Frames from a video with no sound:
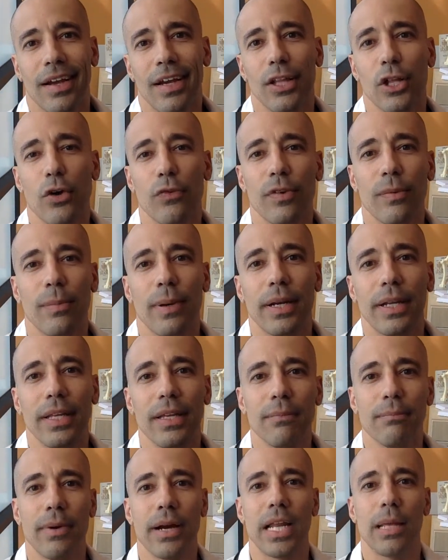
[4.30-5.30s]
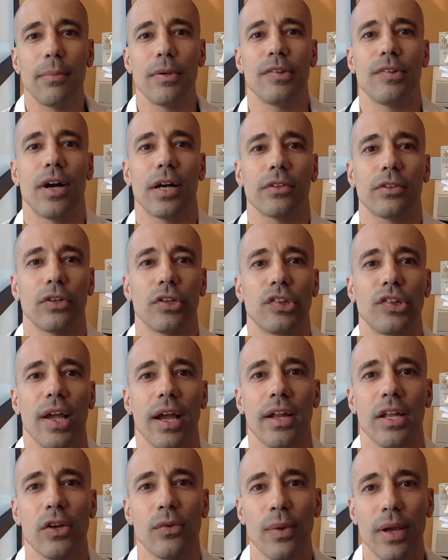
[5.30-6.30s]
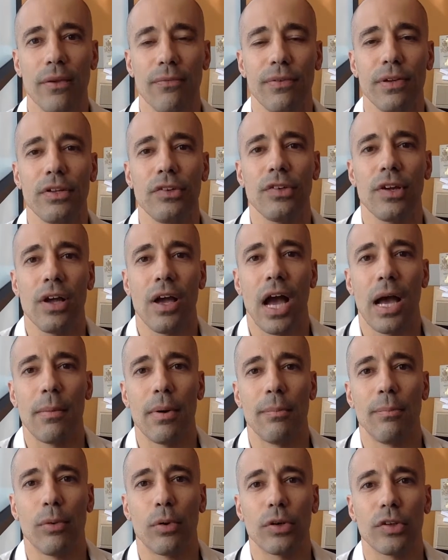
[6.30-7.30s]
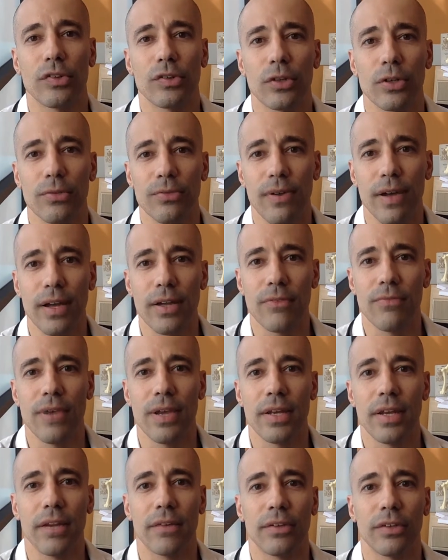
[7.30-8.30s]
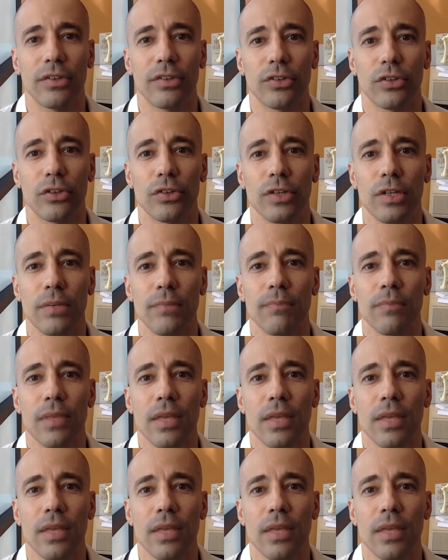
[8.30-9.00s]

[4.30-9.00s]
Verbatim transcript: Hello everybody, my name is Doctor Shadi Ireifej. I'm a board certified veterinary surgeon.